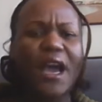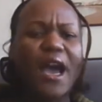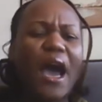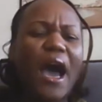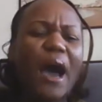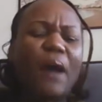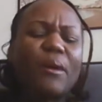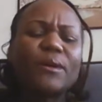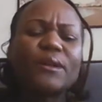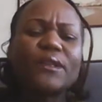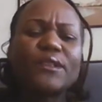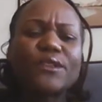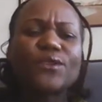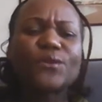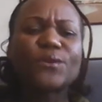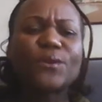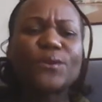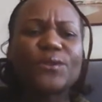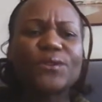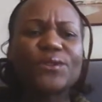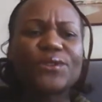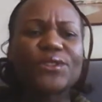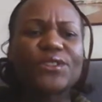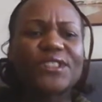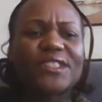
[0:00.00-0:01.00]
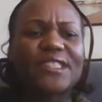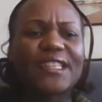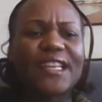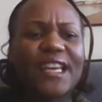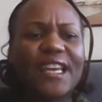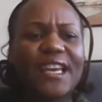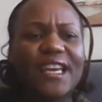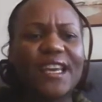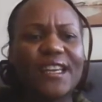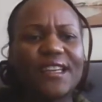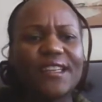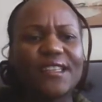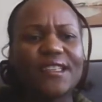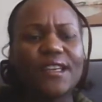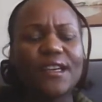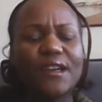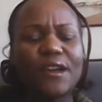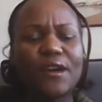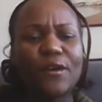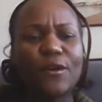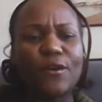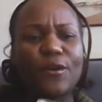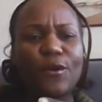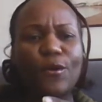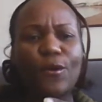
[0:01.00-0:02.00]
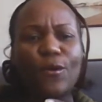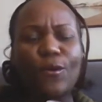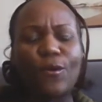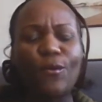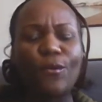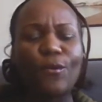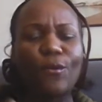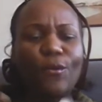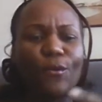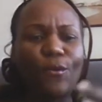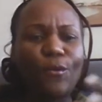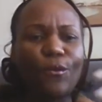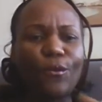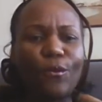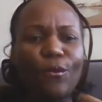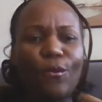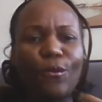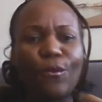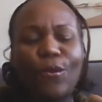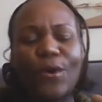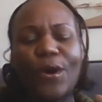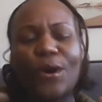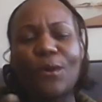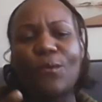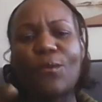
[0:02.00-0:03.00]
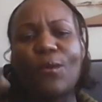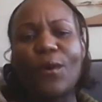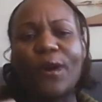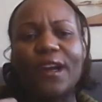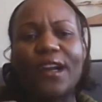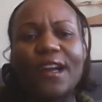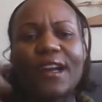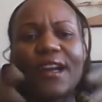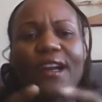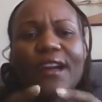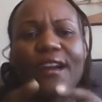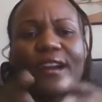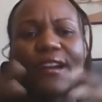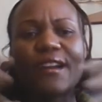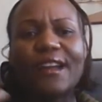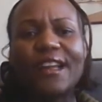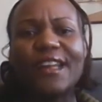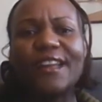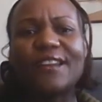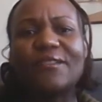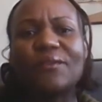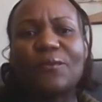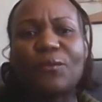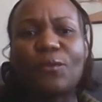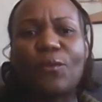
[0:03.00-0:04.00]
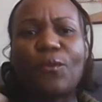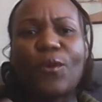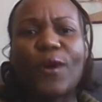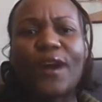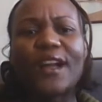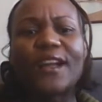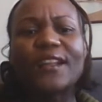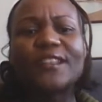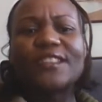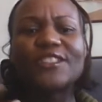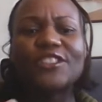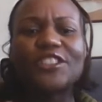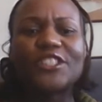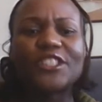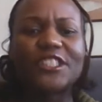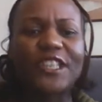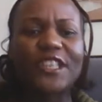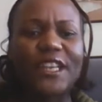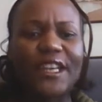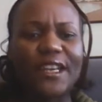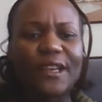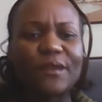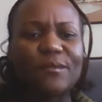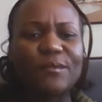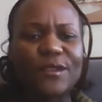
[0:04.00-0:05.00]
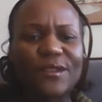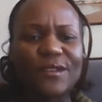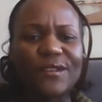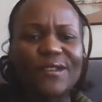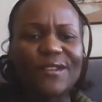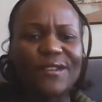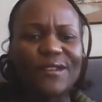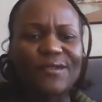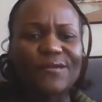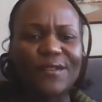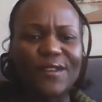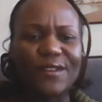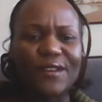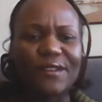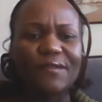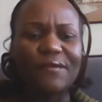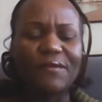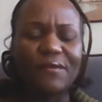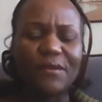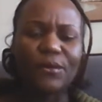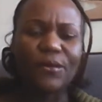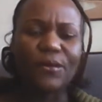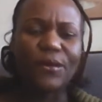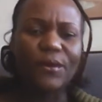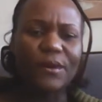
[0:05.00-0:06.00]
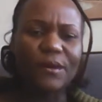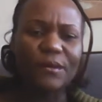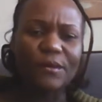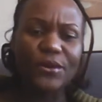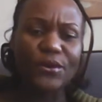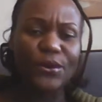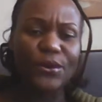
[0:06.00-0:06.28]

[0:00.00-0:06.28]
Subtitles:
I wanted to understand where and what shaped different forms,